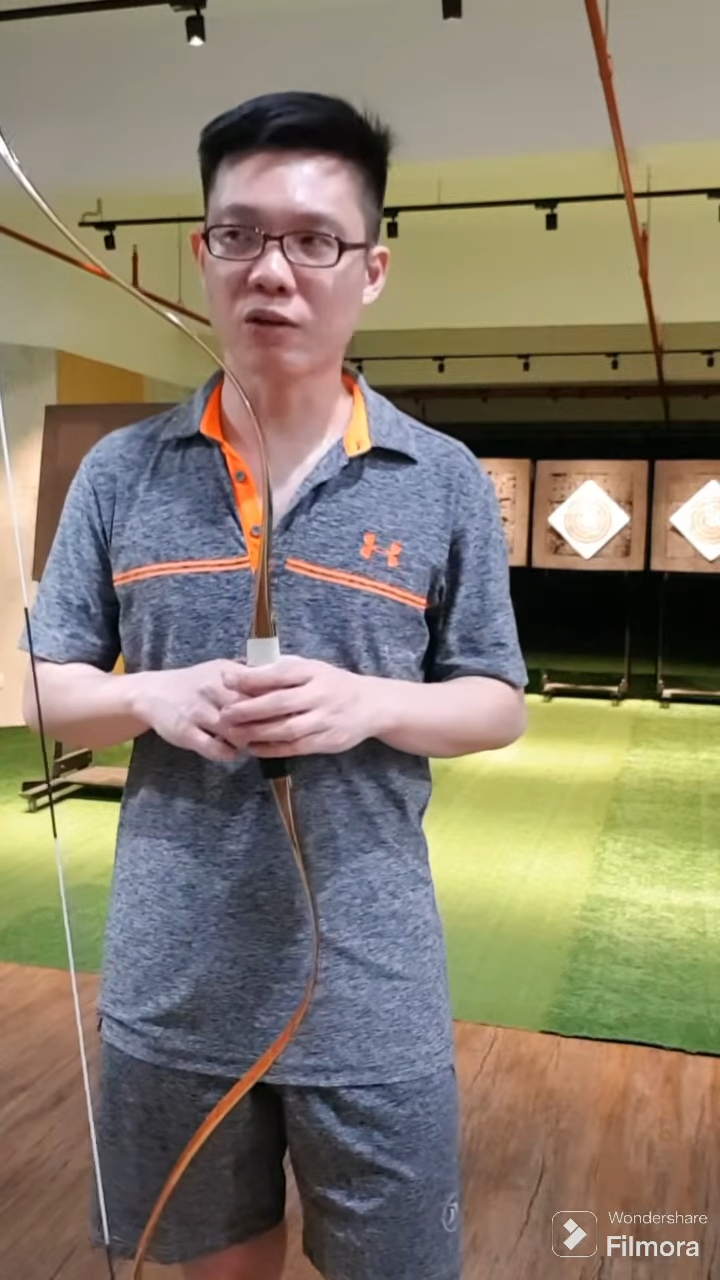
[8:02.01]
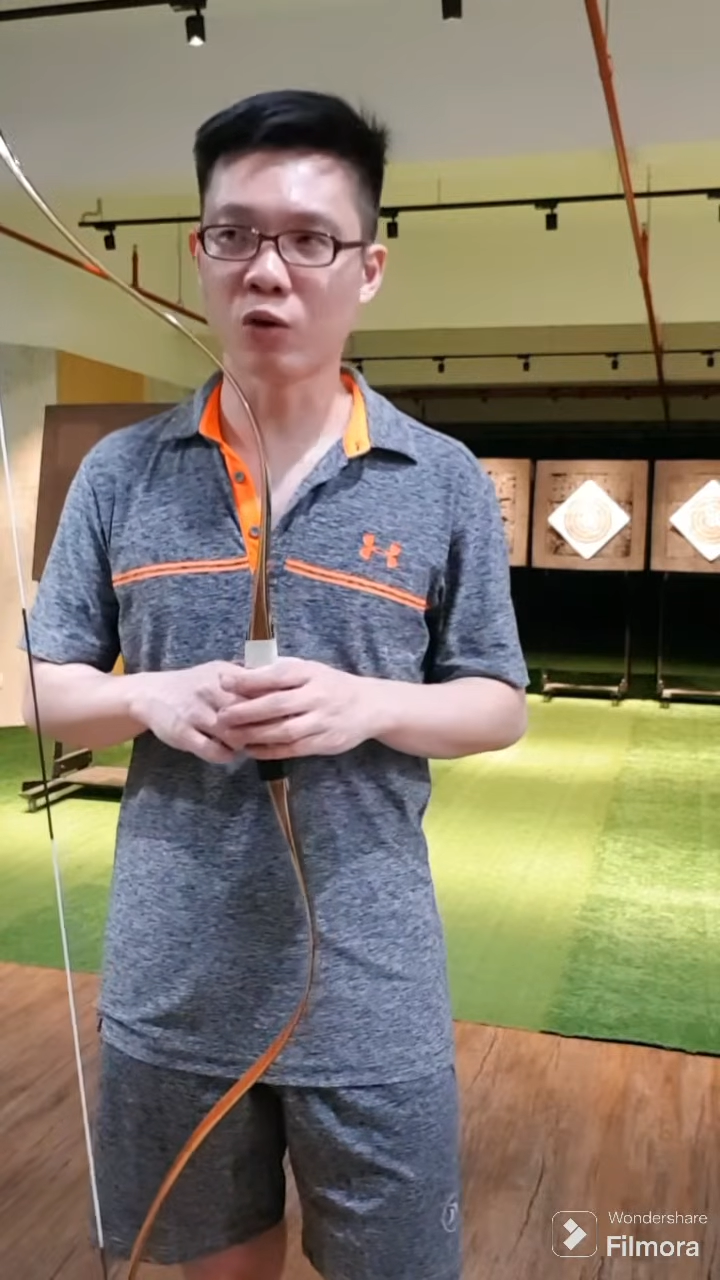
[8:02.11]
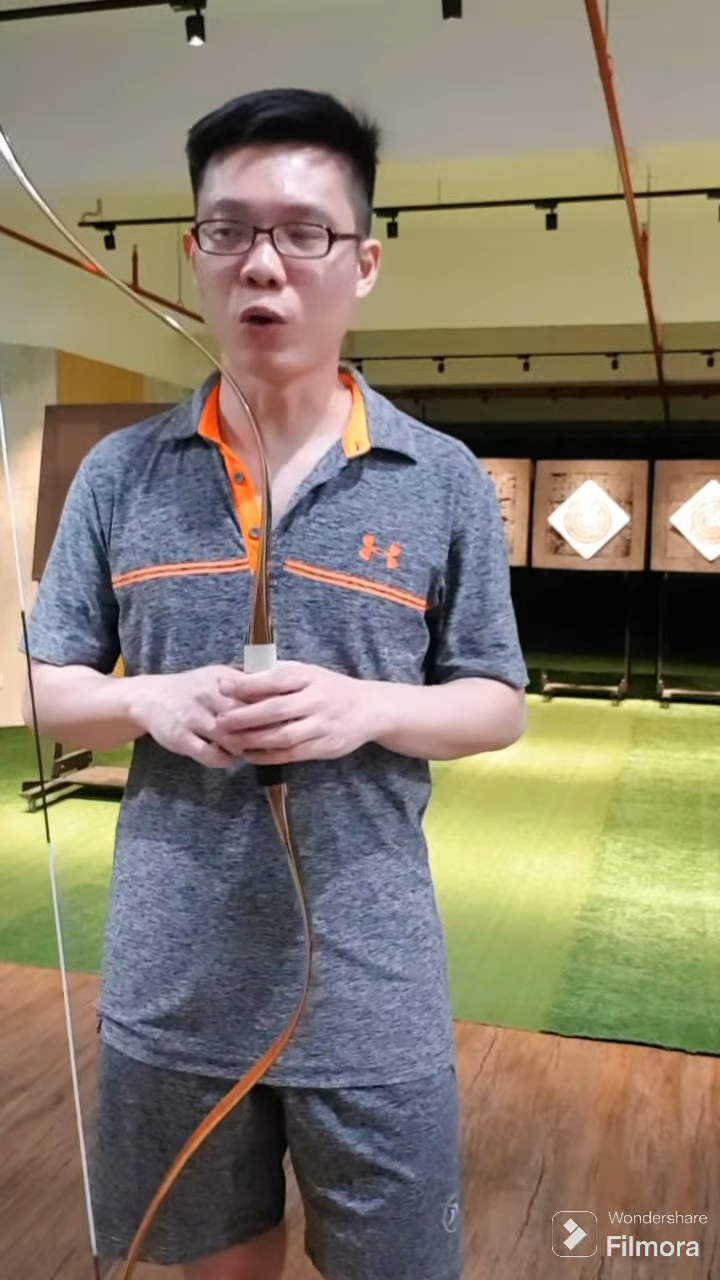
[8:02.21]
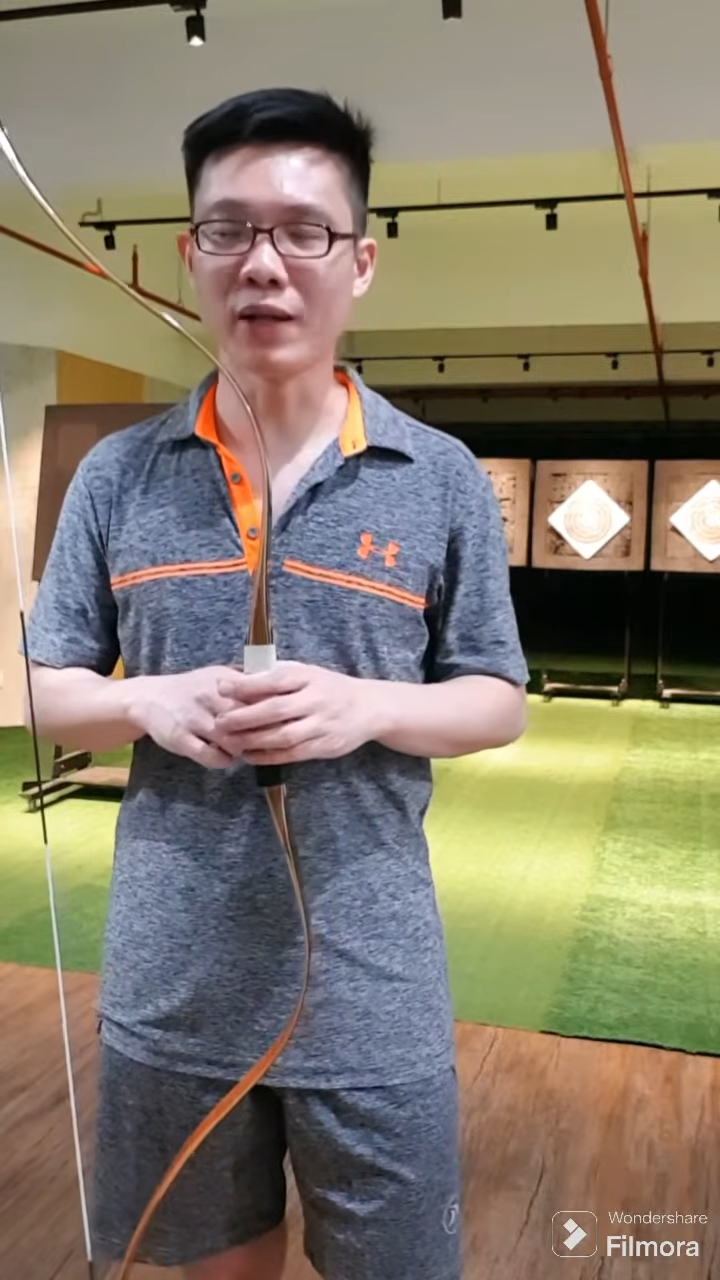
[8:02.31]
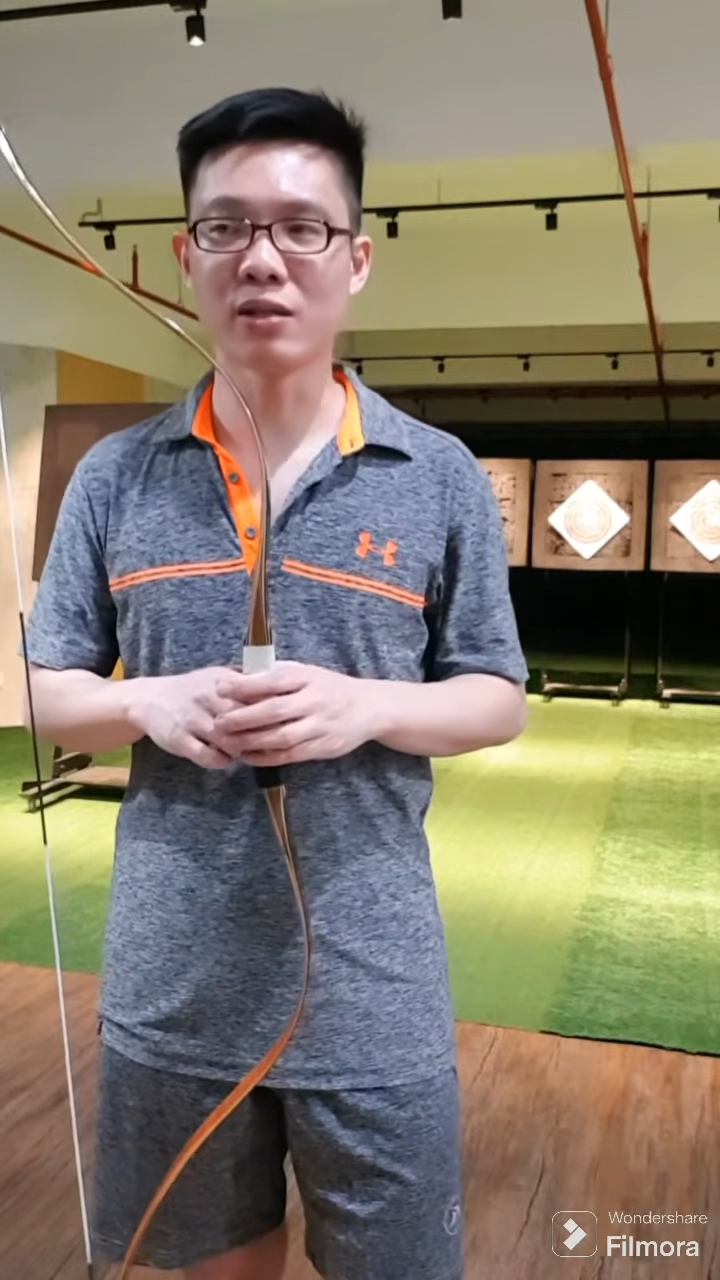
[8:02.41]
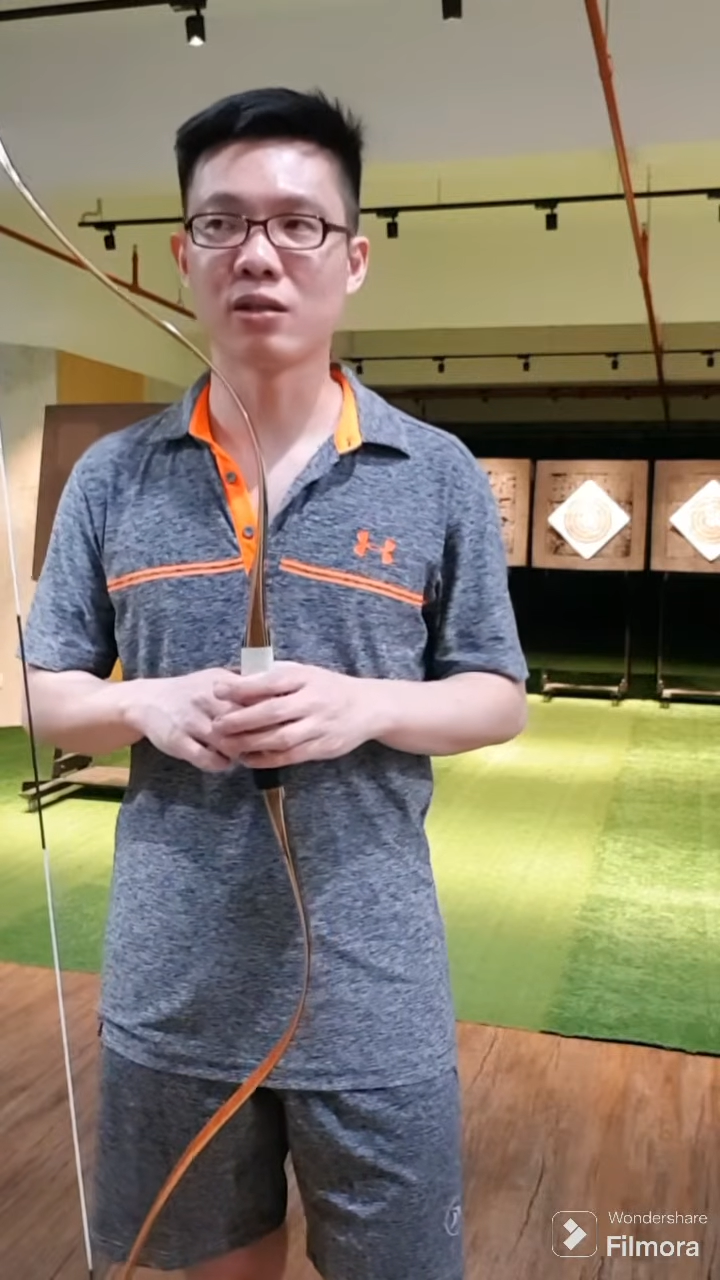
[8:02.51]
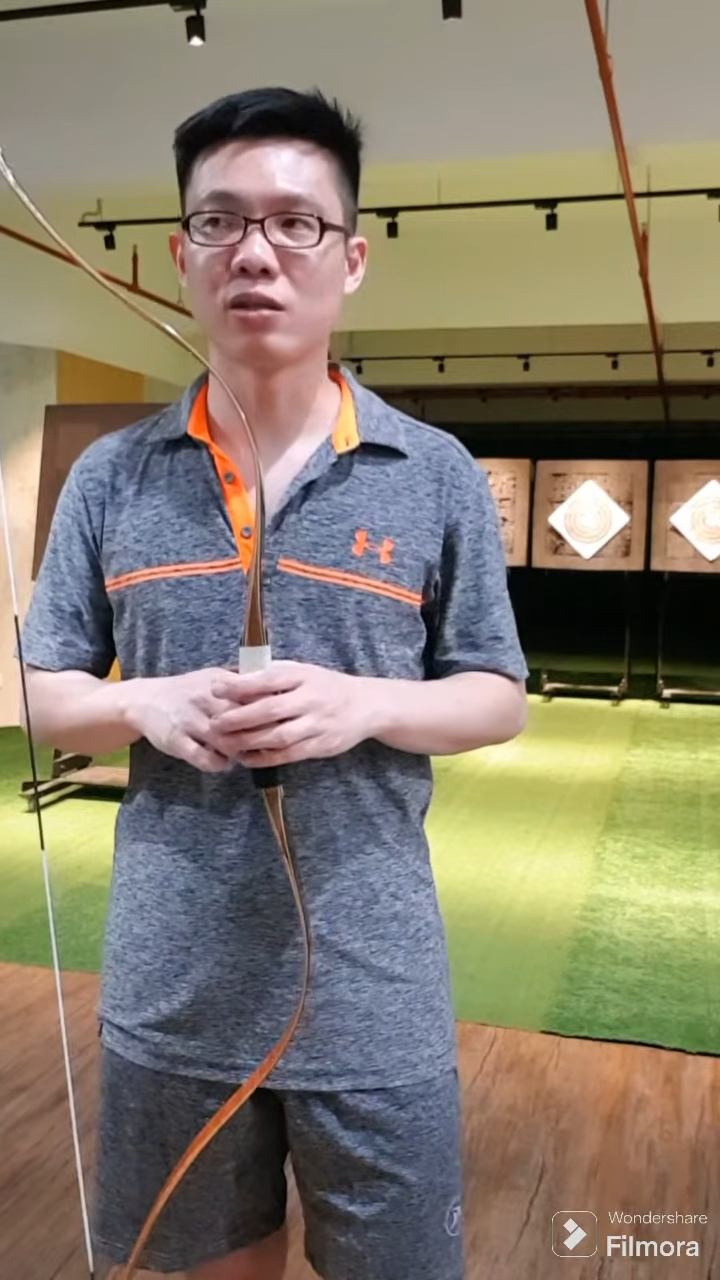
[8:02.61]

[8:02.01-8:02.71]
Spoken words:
quite